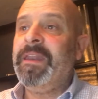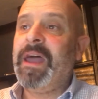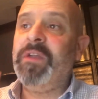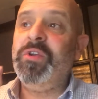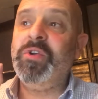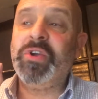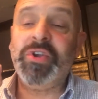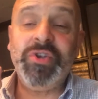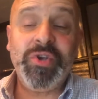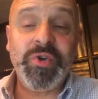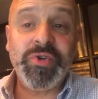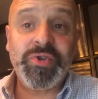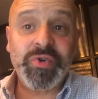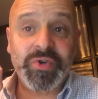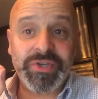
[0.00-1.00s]
Now, you can
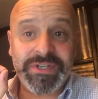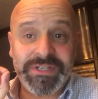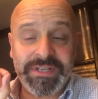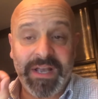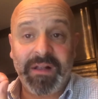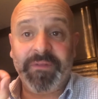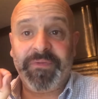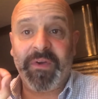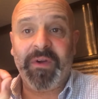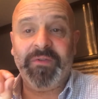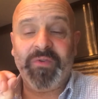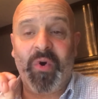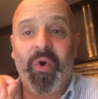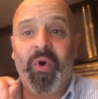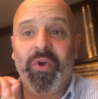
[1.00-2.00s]
use your cell
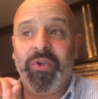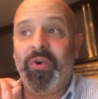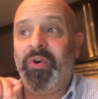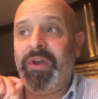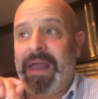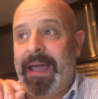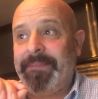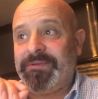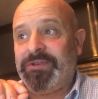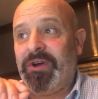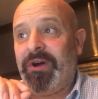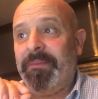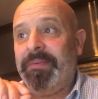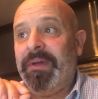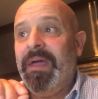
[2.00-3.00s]
phone or your
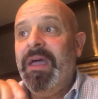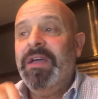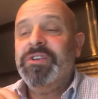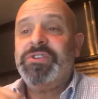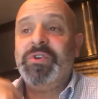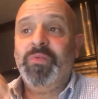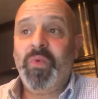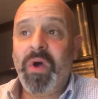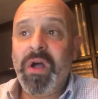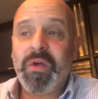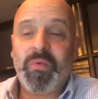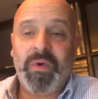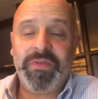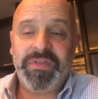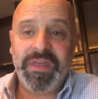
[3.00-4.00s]
laptop to
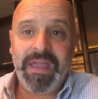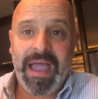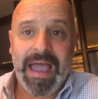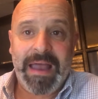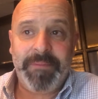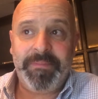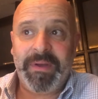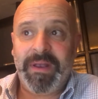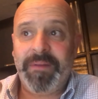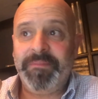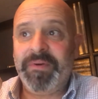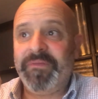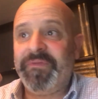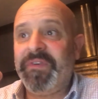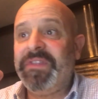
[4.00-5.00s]
work with the ad
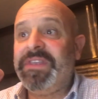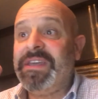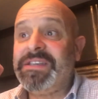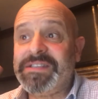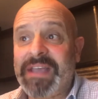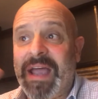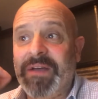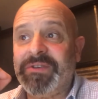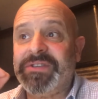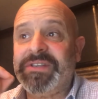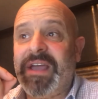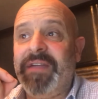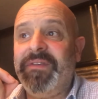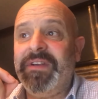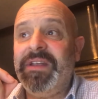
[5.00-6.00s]
pin, but for this
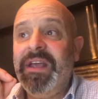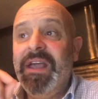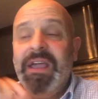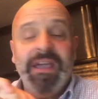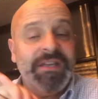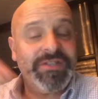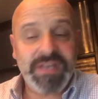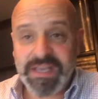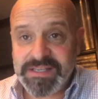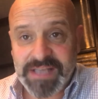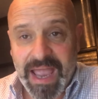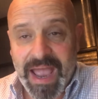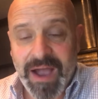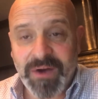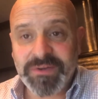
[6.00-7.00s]
house, David
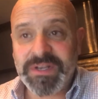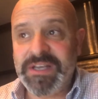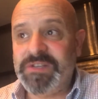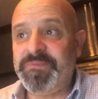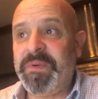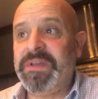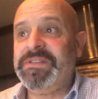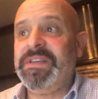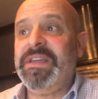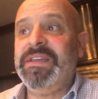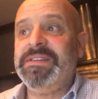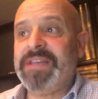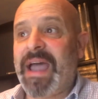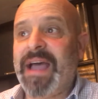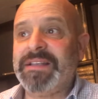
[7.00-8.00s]
he's out, he's busy,
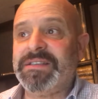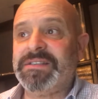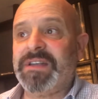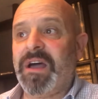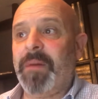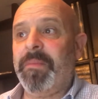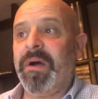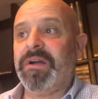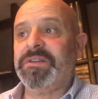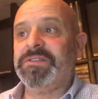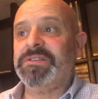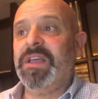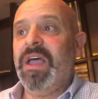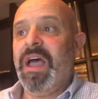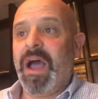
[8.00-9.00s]
he's at
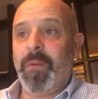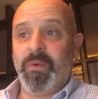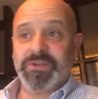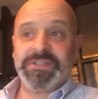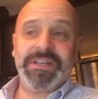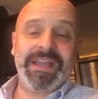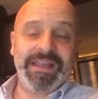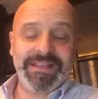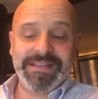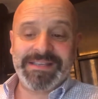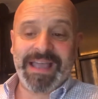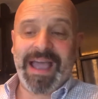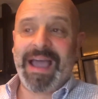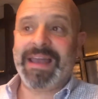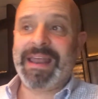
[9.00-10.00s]
Starbucks and wants to get
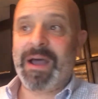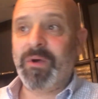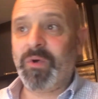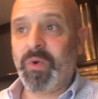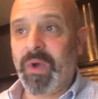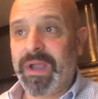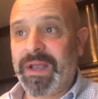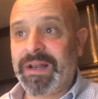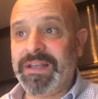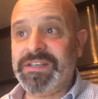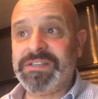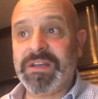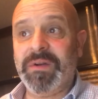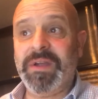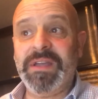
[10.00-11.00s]
this ad out
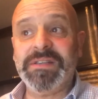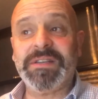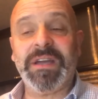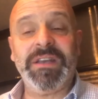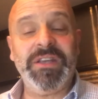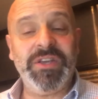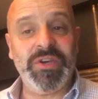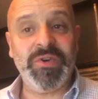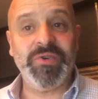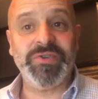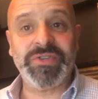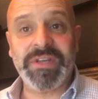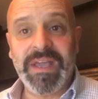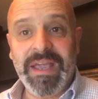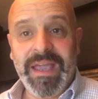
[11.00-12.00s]
quickly, so he's going to
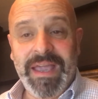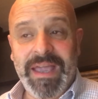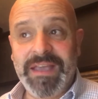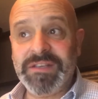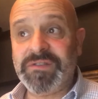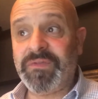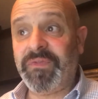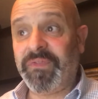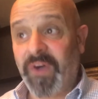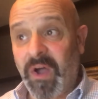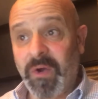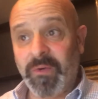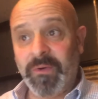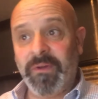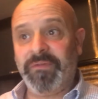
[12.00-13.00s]
use his
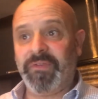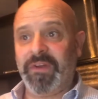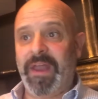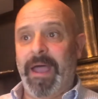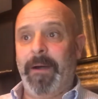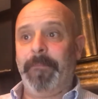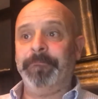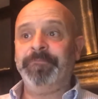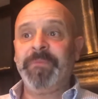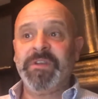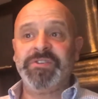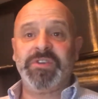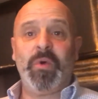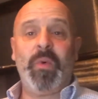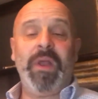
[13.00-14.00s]
phone for now.
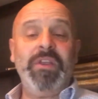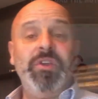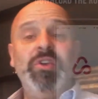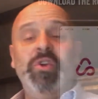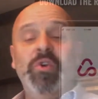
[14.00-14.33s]
So when